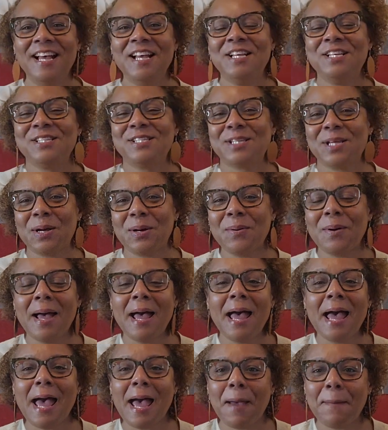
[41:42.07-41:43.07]
So
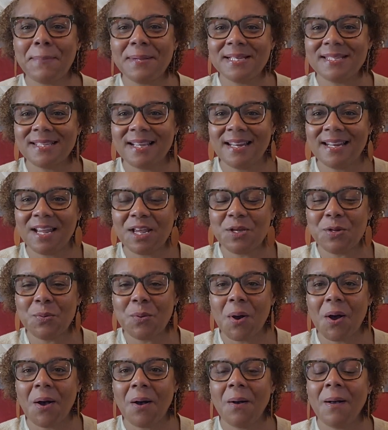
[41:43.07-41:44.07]
happy Sunday, you
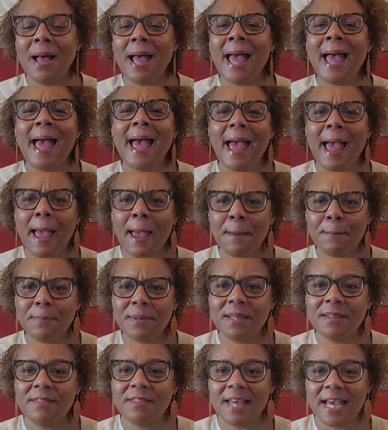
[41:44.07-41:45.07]
all.
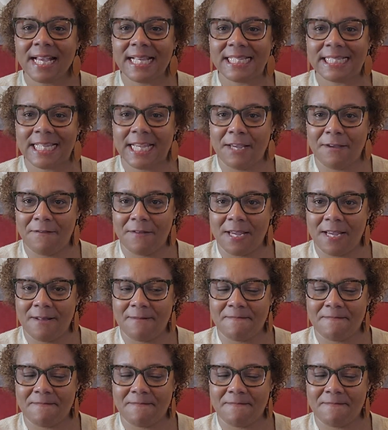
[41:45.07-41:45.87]
Happy Thanksgiving.